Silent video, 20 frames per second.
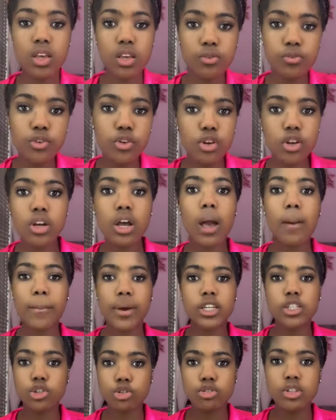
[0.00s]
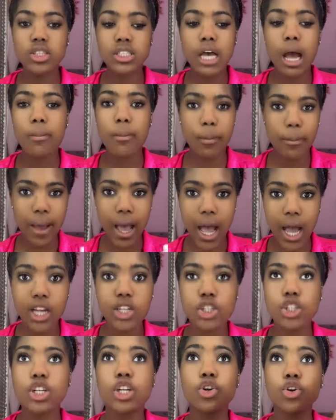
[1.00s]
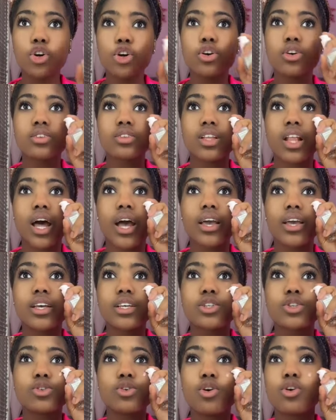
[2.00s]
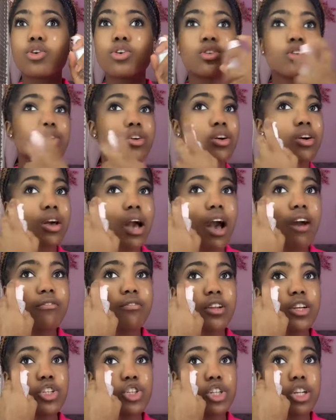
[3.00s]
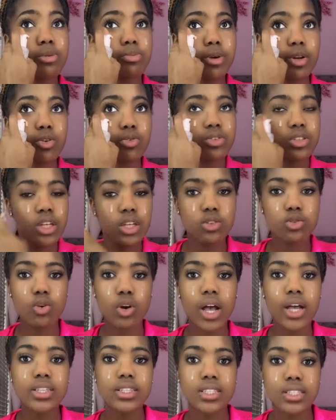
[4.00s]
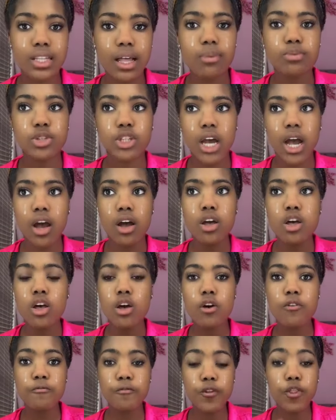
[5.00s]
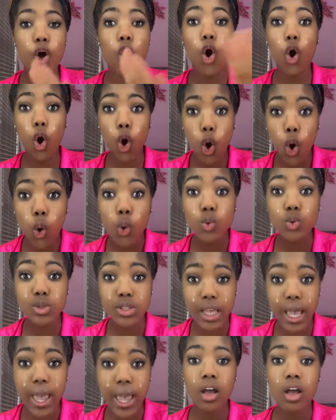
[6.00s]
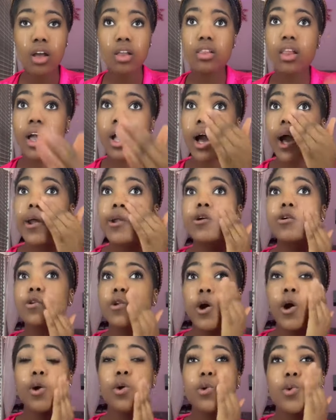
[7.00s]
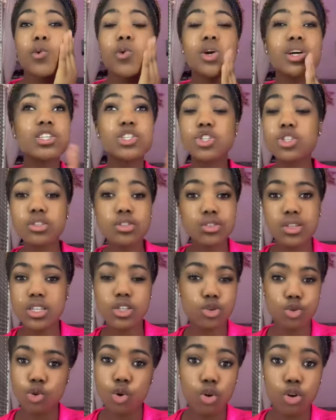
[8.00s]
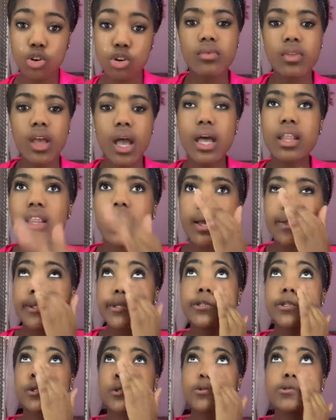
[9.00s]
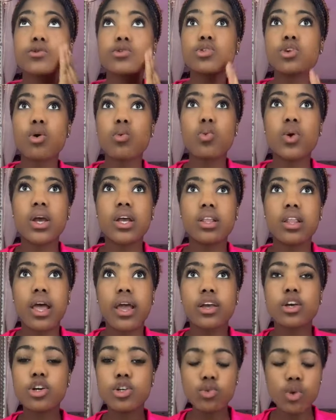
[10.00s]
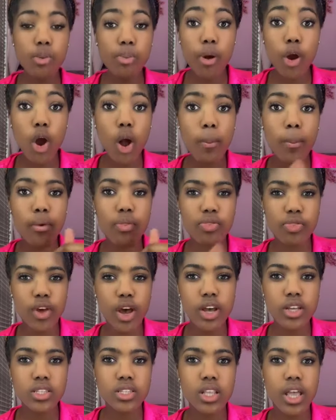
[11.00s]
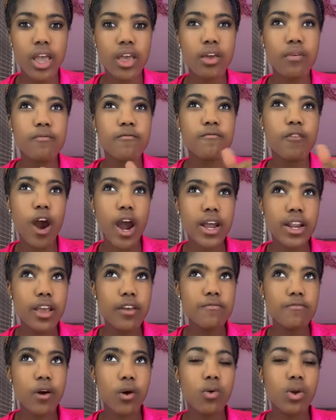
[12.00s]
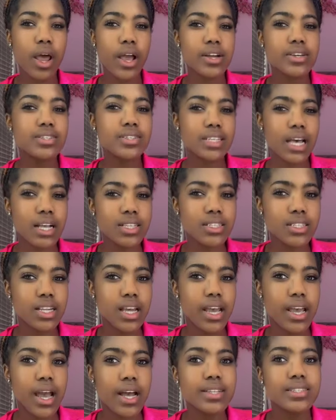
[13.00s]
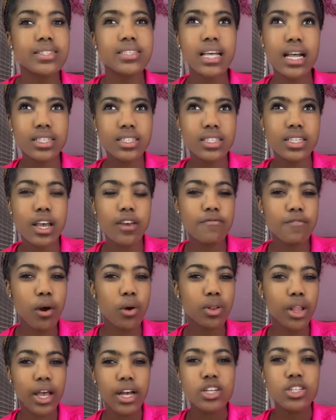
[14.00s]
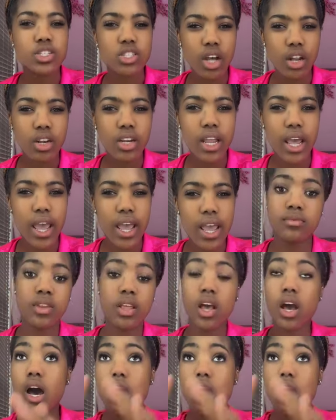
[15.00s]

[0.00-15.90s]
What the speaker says: If you look at my screen time, I'm actually cooked. Like, it's not a good look. I've literally been on TikTok and Snapchat for the whole day. Like, I don't know. It's just, it's not good. And like, this is also weird. Like, because we broke up on Thursday, Friday felt like a Saturday and Saturday felt like a Sunday.